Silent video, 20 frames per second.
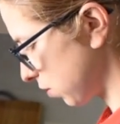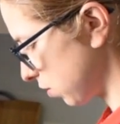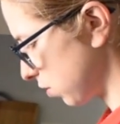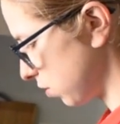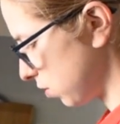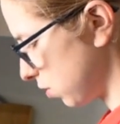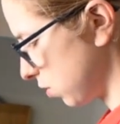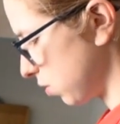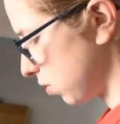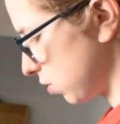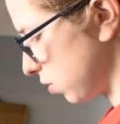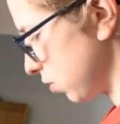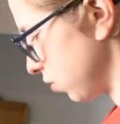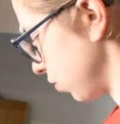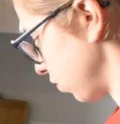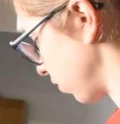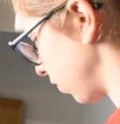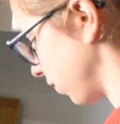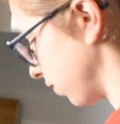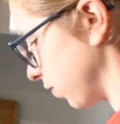
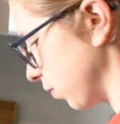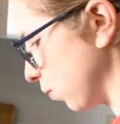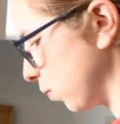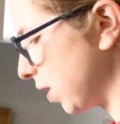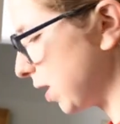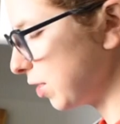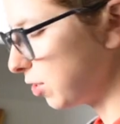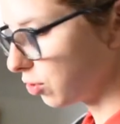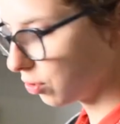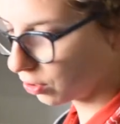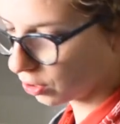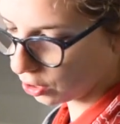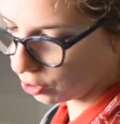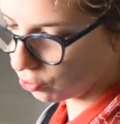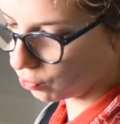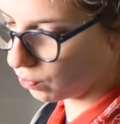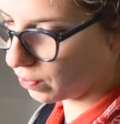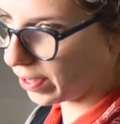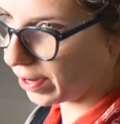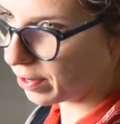So if you want, you can
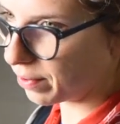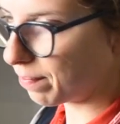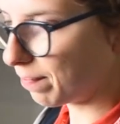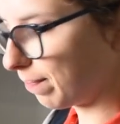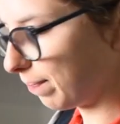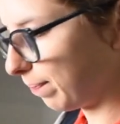do that.